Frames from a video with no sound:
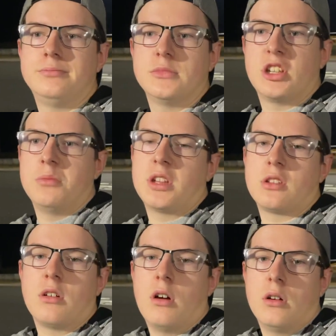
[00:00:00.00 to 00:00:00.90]
can make the
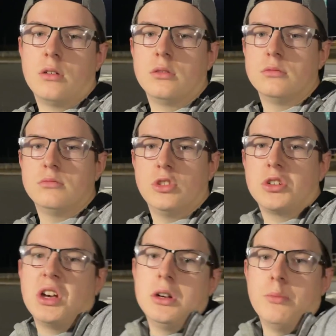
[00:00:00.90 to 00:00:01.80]
car look
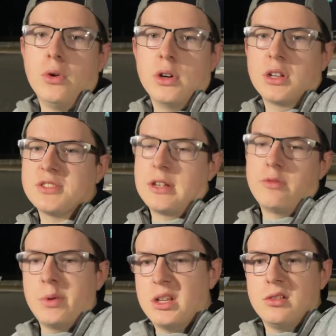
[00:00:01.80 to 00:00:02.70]
kind of boring because
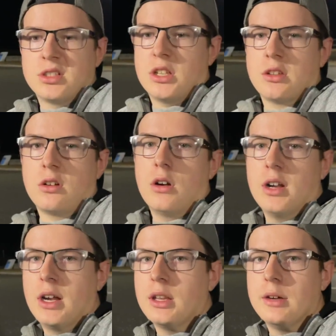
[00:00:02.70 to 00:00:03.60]
everybody looks at the car at
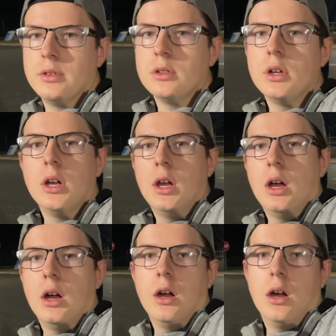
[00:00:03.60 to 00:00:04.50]
eye level.
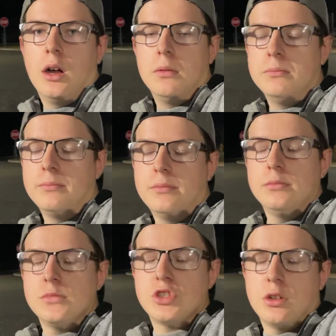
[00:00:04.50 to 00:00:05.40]

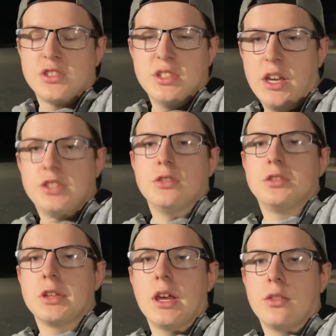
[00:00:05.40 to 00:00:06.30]
So it's nicer
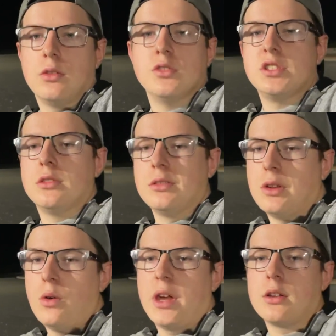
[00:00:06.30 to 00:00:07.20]
to get those either
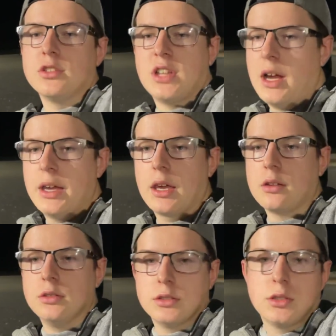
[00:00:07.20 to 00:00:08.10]
low angles, high
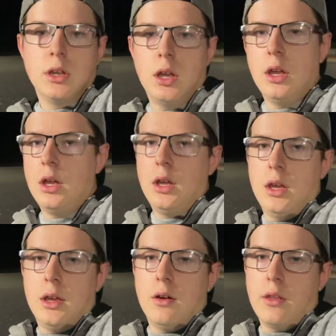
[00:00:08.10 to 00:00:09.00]
angles,
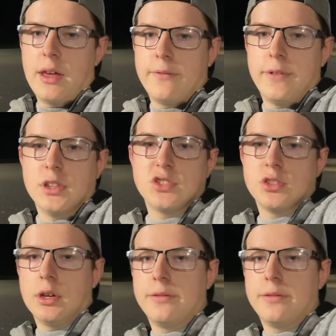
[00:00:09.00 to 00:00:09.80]
all that fun stuff.